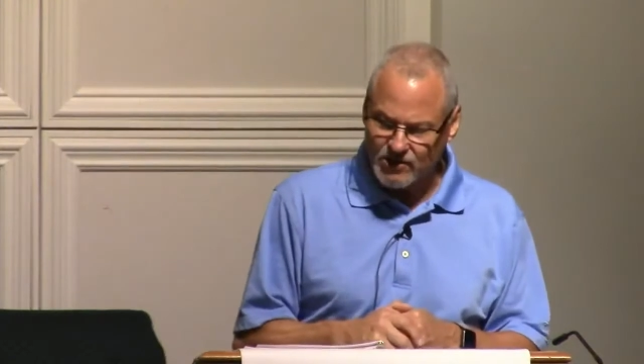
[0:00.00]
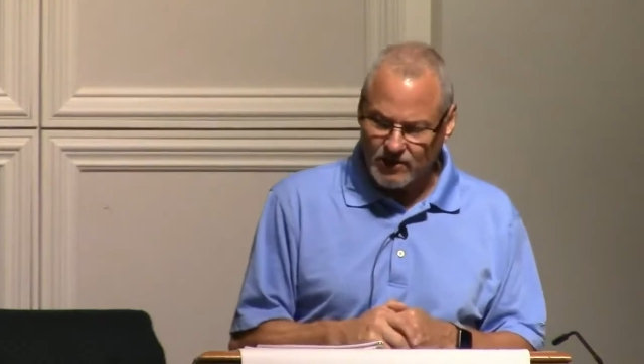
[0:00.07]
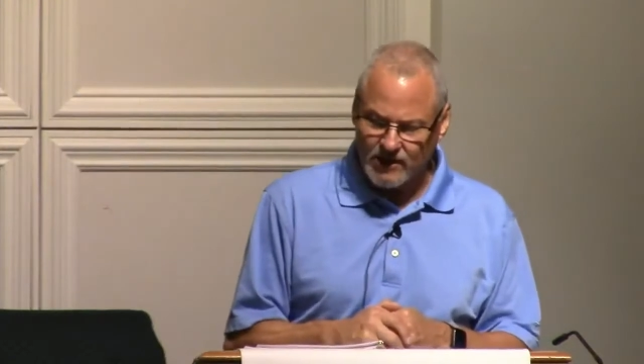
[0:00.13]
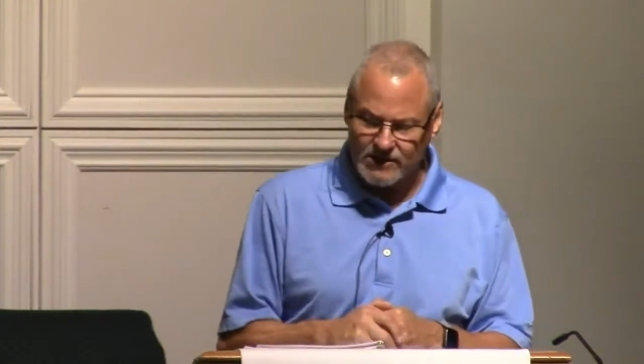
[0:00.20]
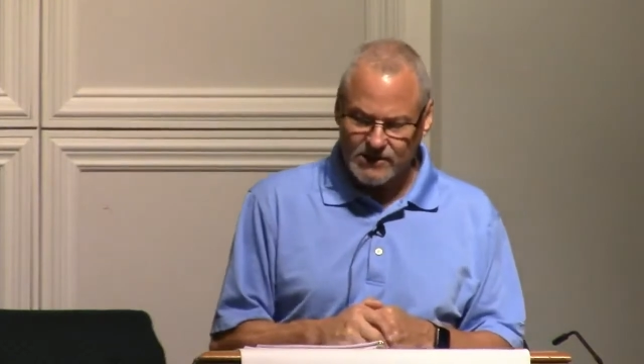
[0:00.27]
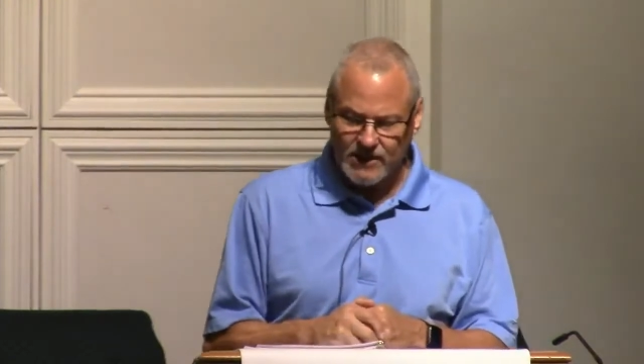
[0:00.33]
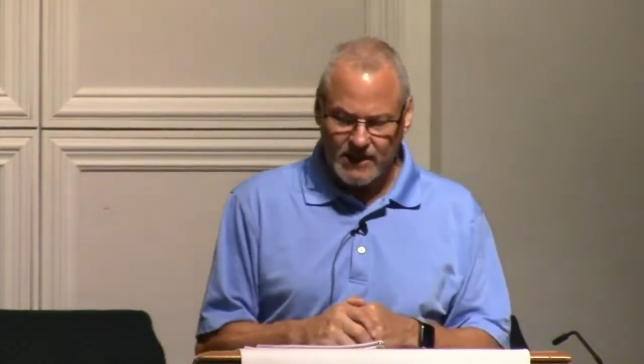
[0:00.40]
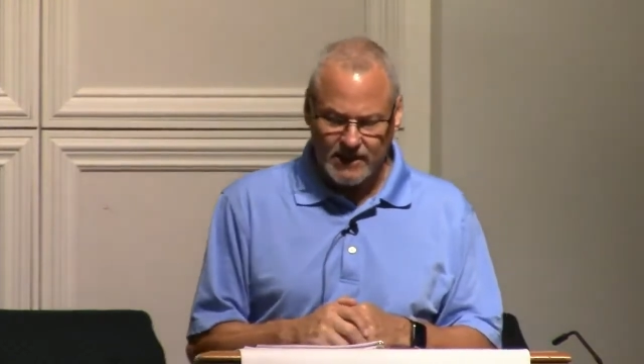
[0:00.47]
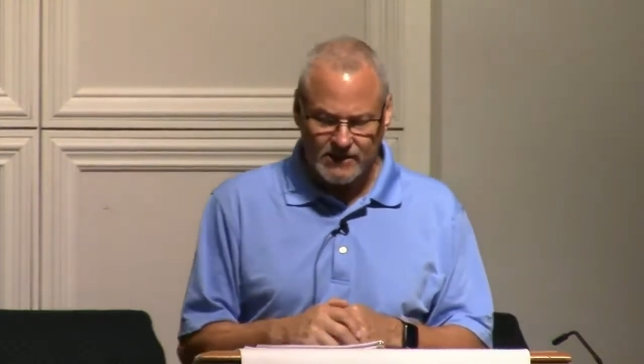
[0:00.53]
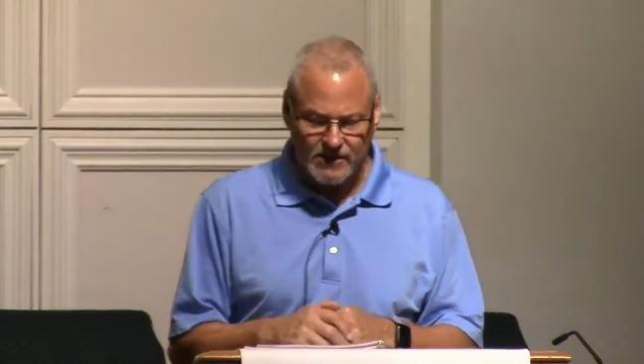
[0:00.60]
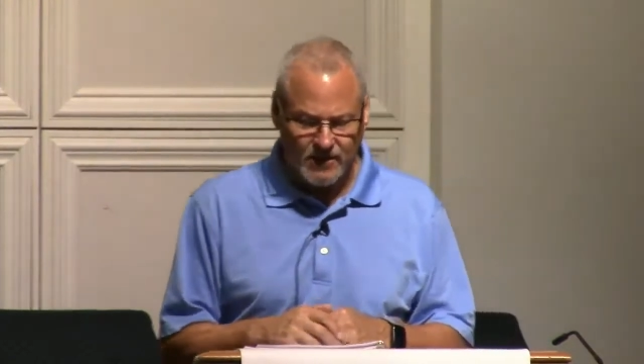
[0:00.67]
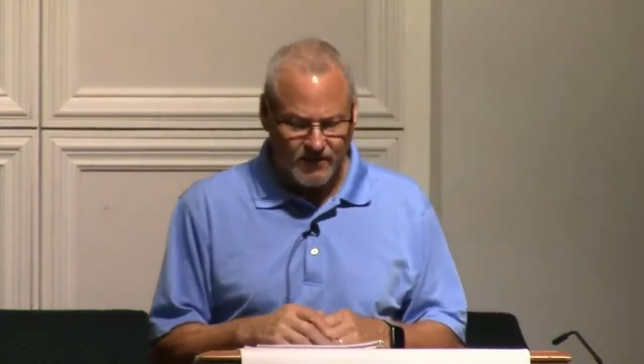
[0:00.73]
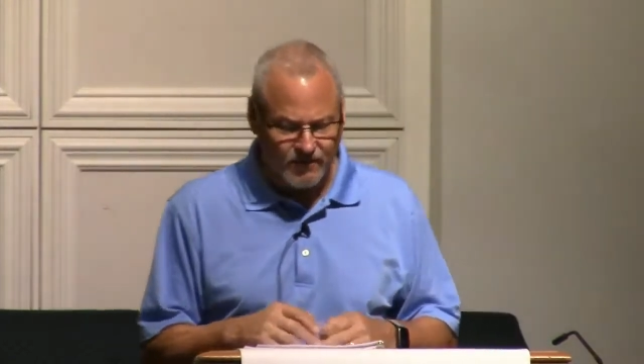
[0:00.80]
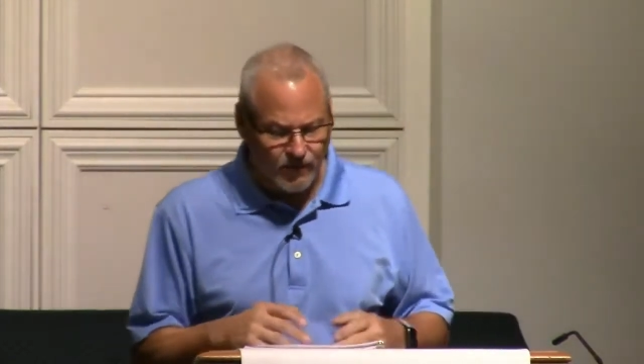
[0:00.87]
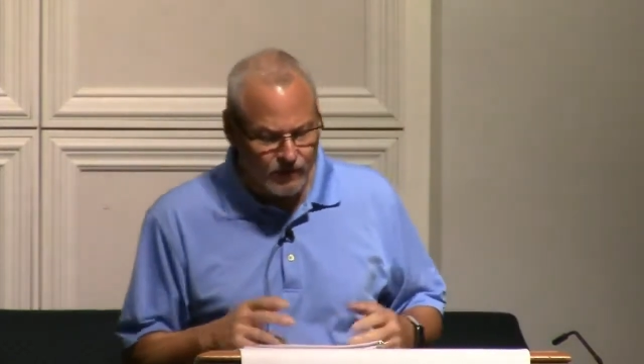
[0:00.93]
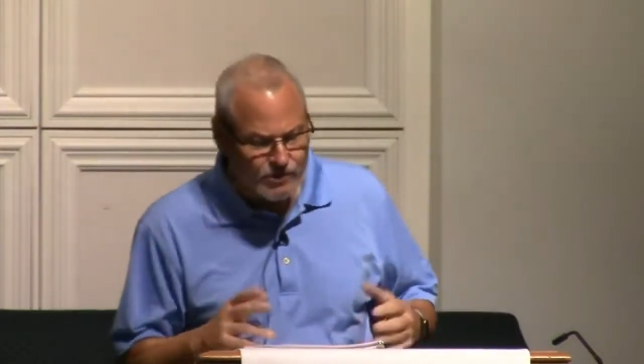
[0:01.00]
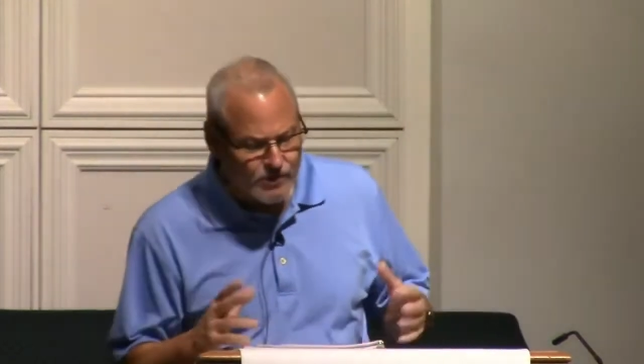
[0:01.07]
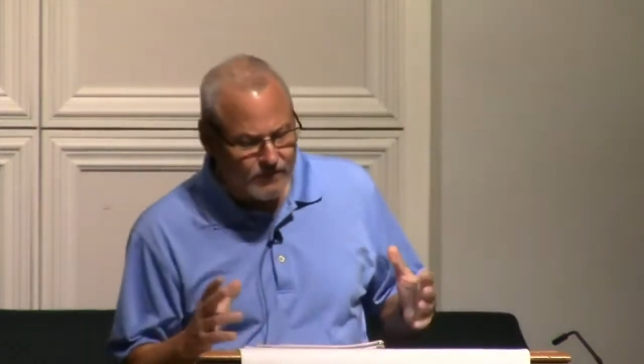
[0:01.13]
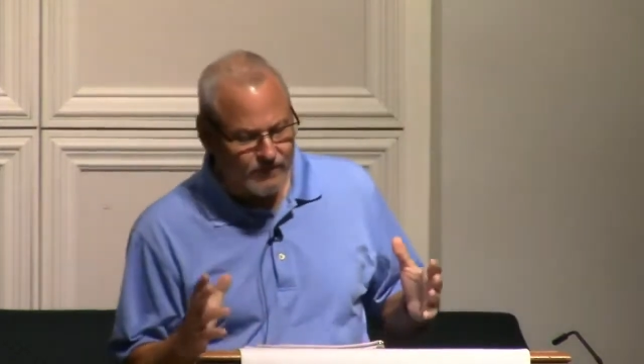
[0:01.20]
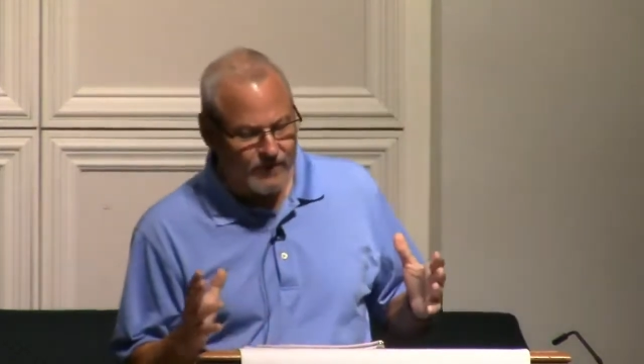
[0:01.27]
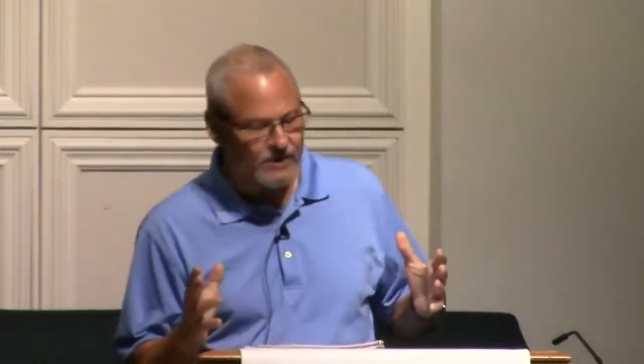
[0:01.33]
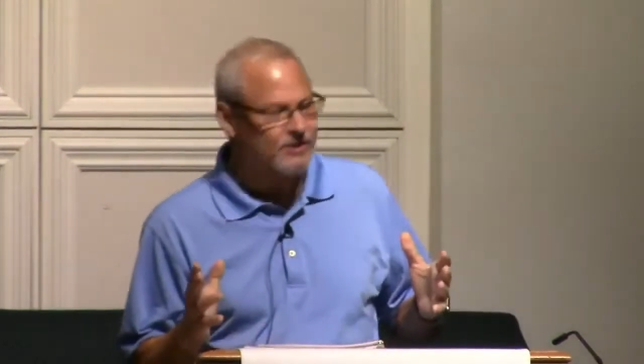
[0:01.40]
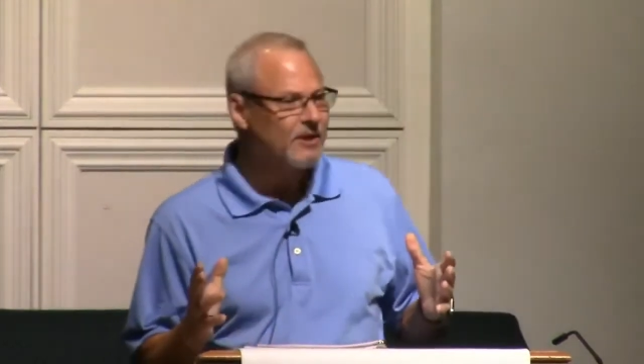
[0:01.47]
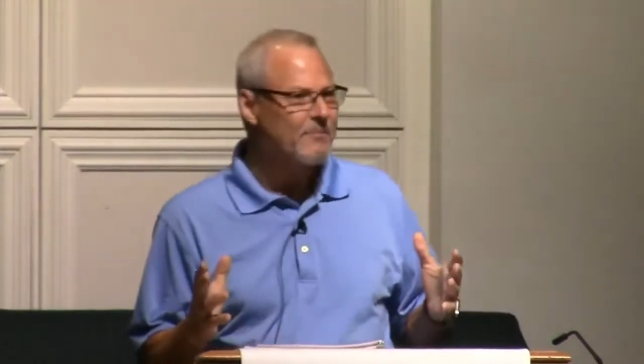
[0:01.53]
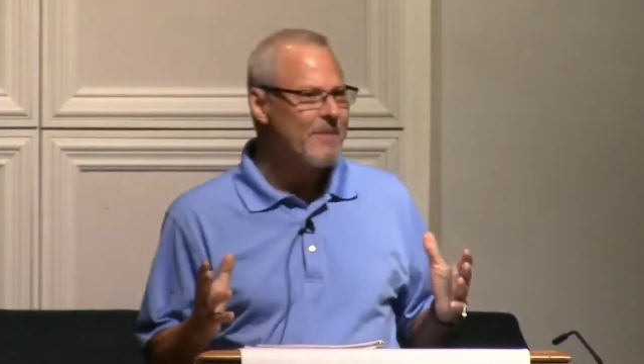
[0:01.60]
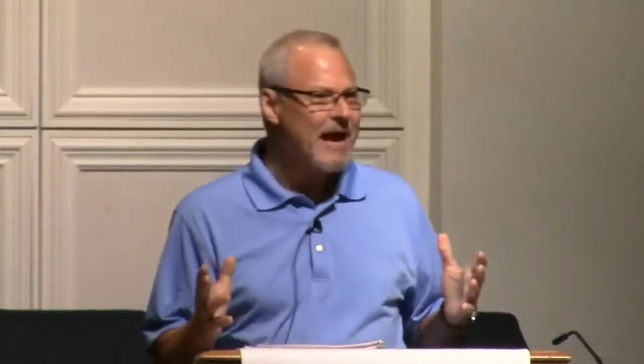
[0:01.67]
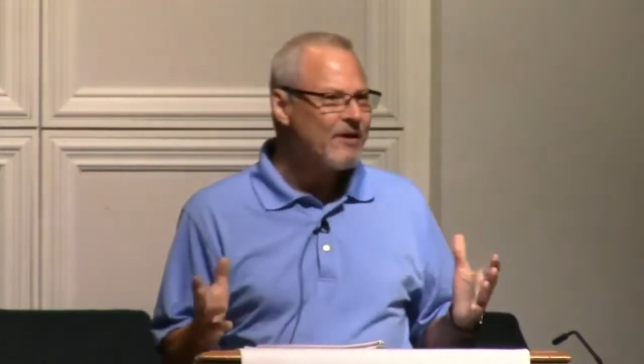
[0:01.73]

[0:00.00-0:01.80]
So let's get into the first division